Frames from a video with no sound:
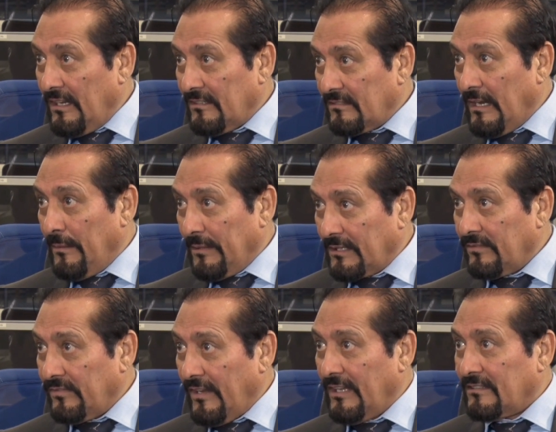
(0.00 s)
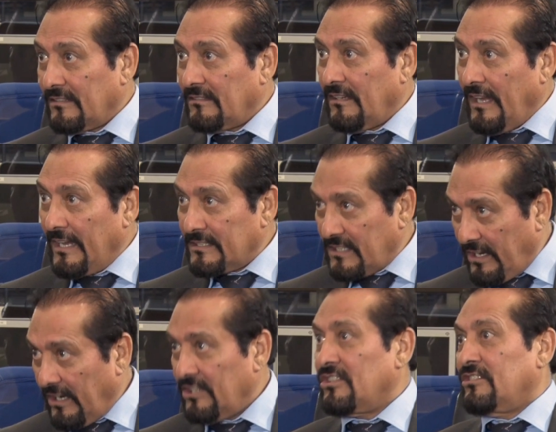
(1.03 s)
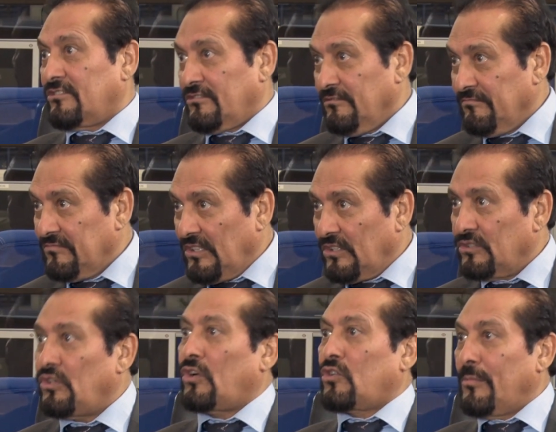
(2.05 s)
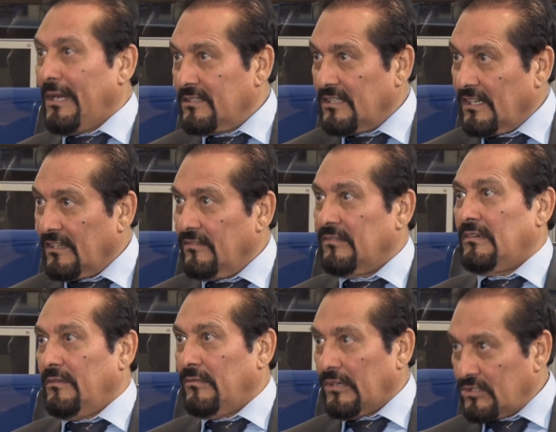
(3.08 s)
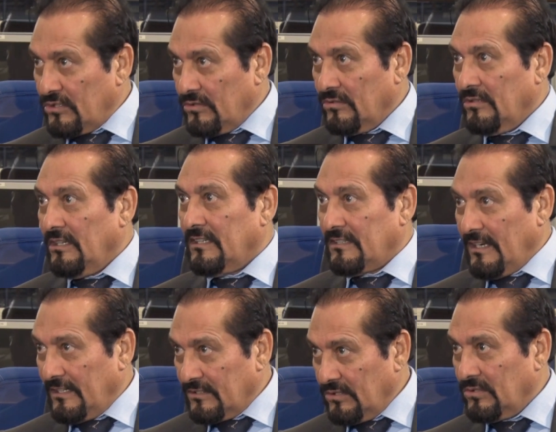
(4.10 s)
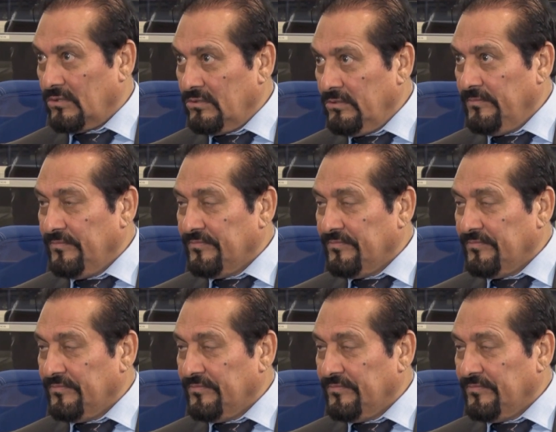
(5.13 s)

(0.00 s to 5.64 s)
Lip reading: Islamic faith encourages documenting what you intend to do,